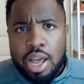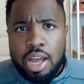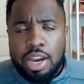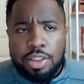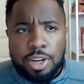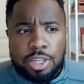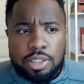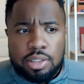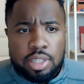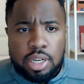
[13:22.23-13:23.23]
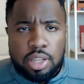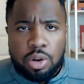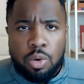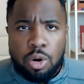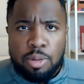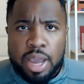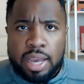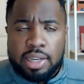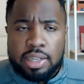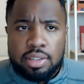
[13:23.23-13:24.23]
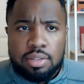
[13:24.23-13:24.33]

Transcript: another quarterback,